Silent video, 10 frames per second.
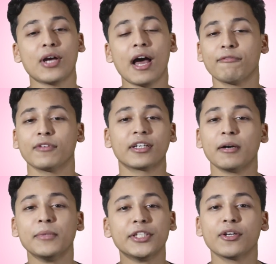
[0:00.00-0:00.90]
have
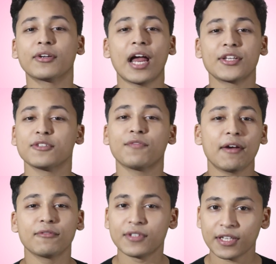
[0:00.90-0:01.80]
completed your graduation
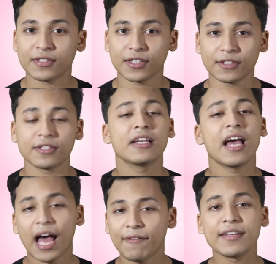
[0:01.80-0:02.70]
5 to 6 years.
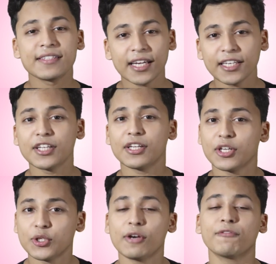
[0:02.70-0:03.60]
Having said,
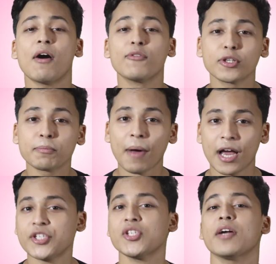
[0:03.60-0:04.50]
you have found your
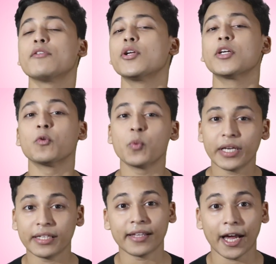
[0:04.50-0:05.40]
passion and doing
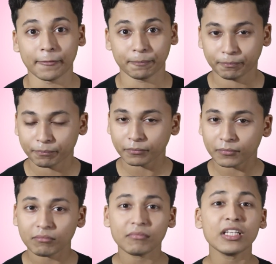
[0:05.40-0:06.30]
well in that.
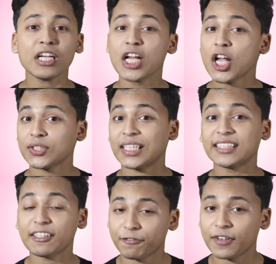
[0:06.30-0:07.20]
So that
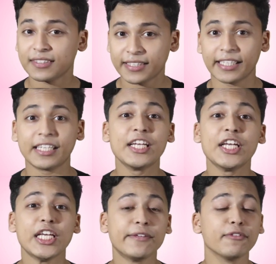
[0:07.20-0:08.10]
is the first thing.
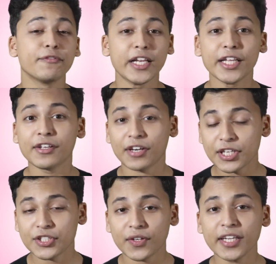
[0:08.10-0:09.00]
If you fail in your
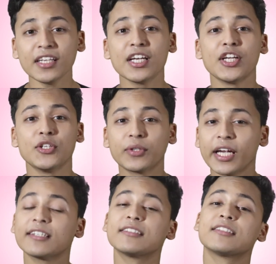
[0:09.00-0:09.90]
engineering, you
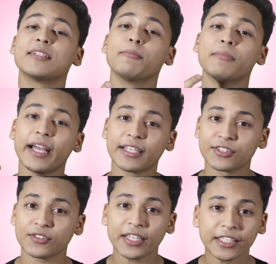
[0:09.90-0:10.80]
get some
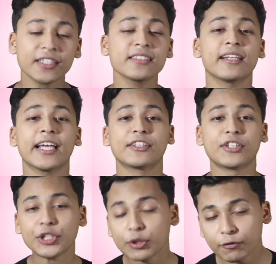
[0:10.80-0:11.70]
extra years, like
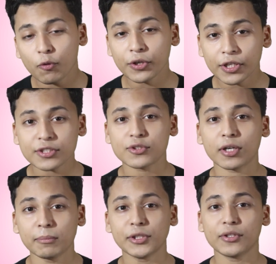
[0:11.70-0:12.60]
3 to 4 years to
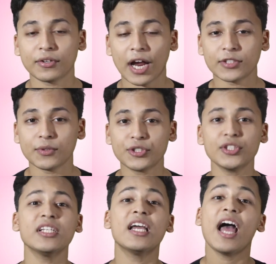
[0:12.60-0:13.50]
complete your
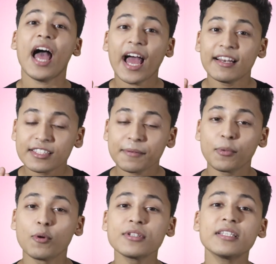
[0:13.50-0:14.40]
graduation. And
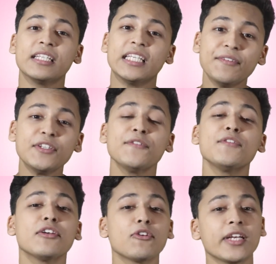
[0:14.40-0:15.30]
suppose, even if
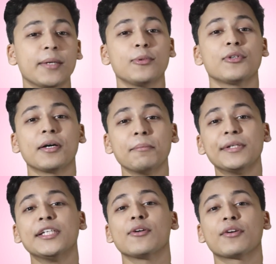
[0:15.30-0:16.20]
you are not able to
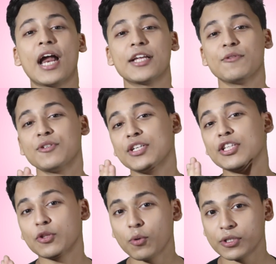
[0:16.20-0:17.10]
complete your graduation
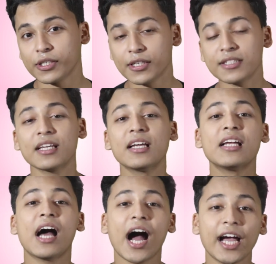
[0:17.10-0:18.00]
in those years,
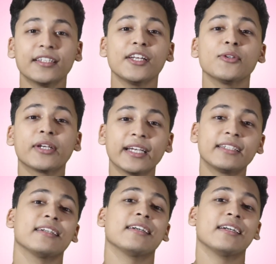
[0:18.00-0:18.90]
either you
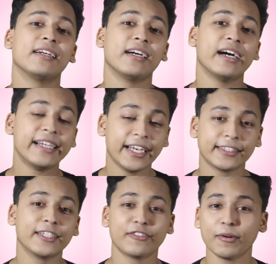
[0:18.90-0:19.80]
get a
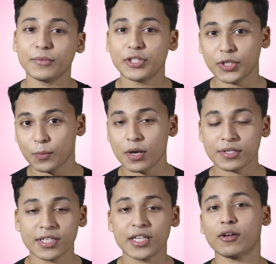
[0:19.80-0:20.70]
letter from the
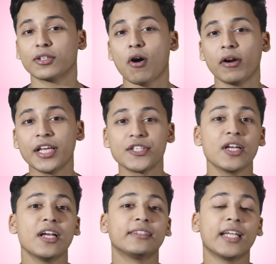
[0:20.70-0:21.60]
university or college
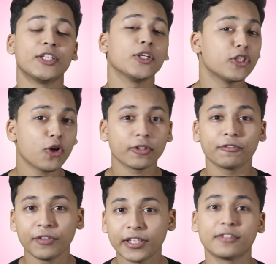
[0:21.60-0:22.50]
that you're
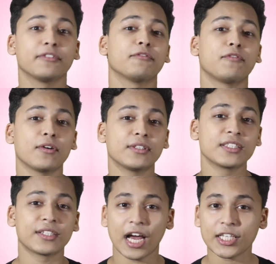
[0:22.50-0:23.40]
not fit for
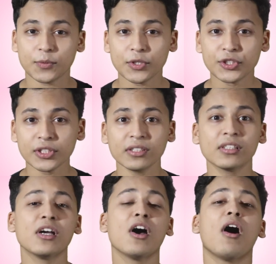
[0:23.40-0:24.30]
this graduation,
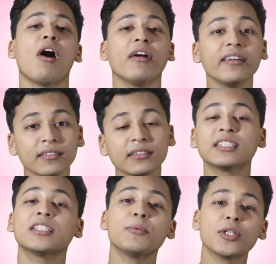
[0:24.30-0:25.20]
or
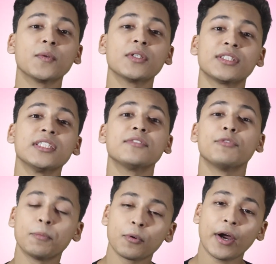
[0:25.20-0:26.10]
some universities
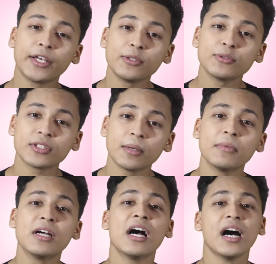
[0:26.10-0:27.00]
will provide you some
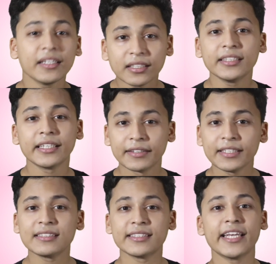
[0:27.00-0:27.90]
other
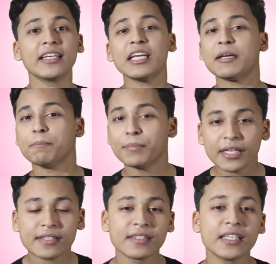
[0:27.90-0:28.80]
degrees, saying
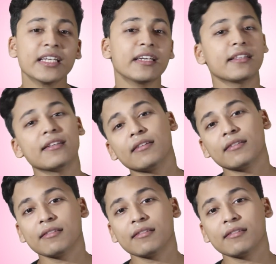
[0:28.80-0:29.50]
BSc in